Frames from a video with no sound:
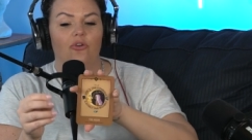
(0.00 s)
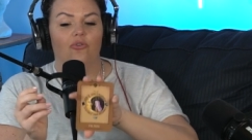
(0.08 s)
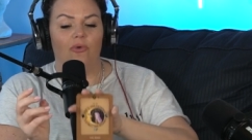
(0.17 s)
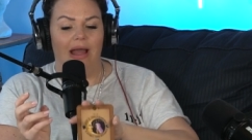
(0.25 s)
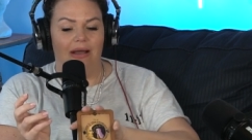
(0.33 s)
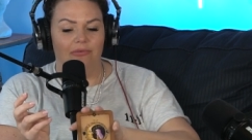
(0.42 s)

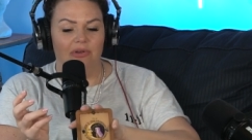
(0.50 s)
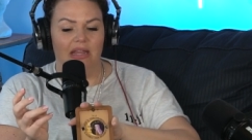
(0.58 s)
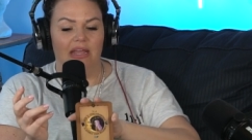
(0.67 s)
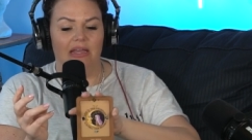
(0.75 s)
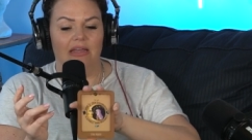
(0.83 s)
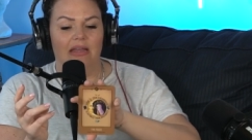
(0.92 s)

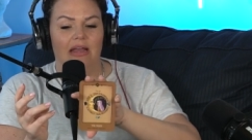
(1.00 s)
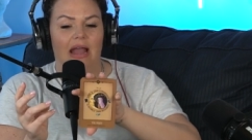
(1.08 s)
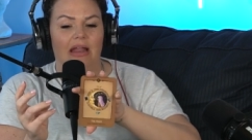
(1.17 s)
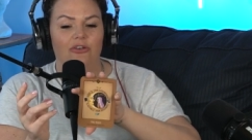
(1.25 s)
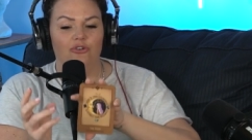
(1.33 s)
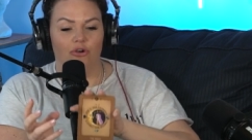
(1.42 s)
grounding
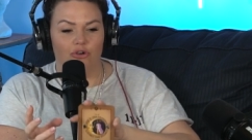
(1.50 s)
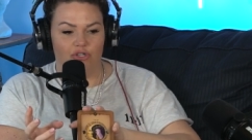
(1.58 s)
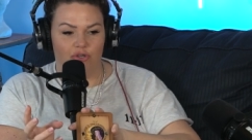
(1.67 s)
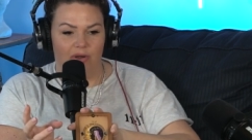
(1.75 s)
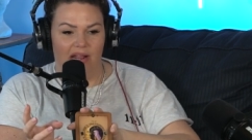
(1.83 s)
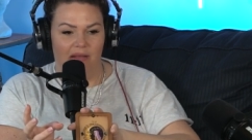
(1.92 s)
and
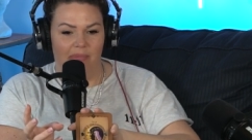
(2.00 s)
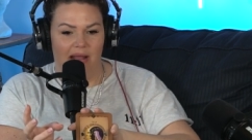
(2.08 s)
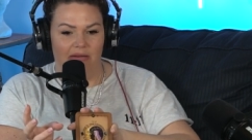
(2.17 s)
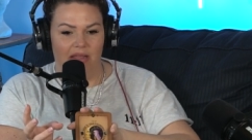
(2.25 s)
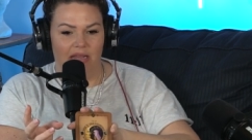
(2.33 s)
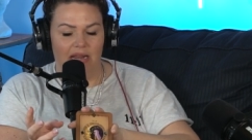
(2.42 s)
nurturing
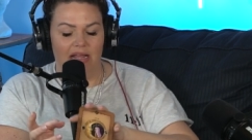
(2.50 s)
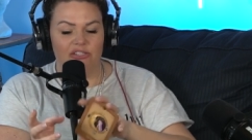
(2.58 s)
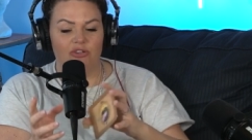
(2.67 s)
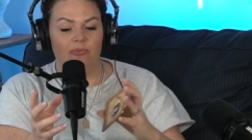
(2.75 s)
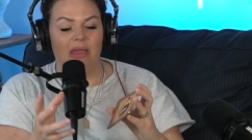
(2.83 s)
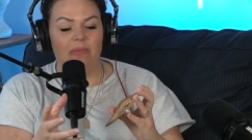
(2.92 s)
about it. And
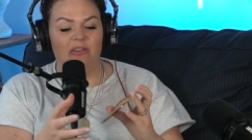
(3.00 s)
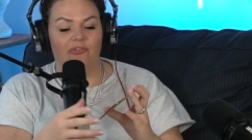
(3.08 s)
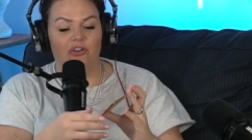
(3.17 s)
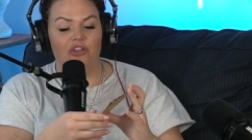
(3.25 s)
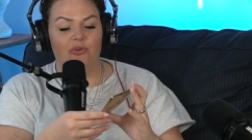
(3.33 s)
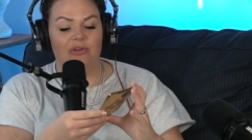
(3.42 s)
so maybe
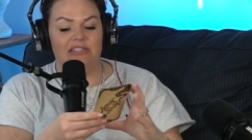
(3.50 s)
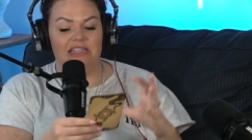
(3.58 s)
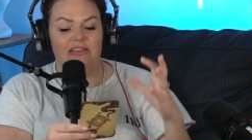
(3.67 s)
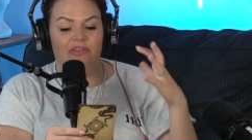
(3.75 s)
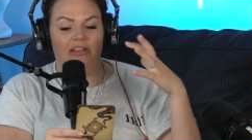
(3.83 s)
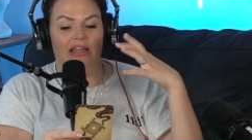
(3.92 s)
for you, it's
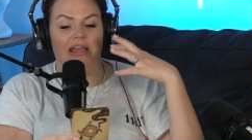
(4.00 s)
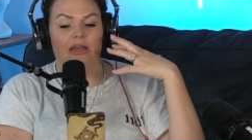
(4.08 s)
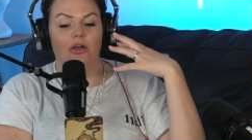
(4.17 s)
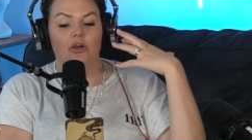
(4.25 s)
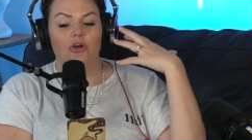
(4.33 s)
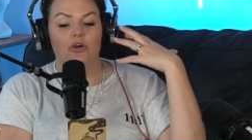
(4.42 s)
even like
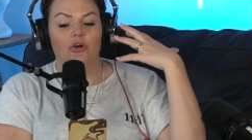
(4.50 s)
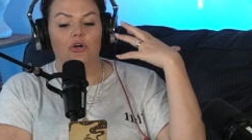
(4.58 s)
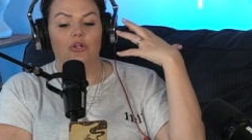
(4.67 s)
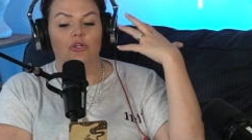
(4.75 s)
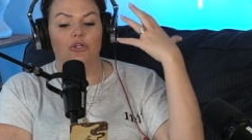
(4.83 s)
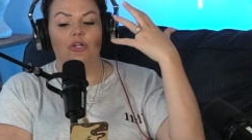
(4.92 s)

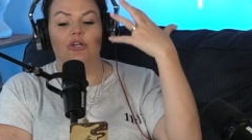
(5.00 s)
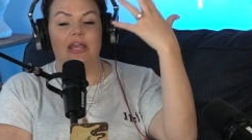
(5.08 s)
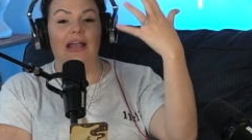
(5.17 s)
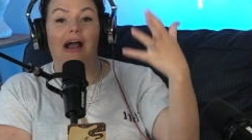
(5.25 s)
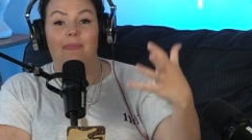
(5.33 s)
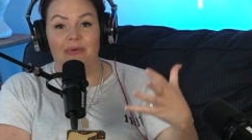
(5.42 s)

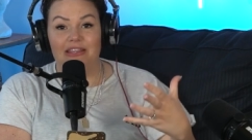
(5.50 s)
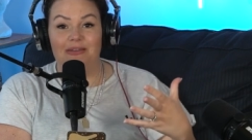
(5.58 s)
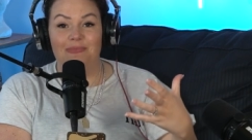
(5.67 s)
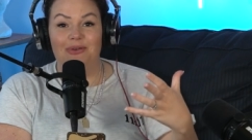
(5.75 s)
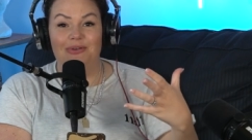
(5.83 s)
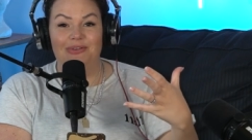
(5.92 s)
looking up at the
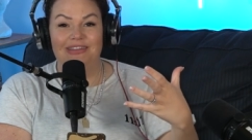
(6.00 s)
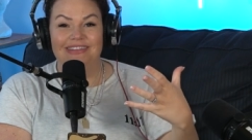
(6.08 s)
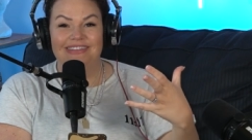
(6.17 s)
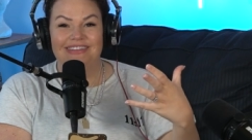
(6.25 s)
moon,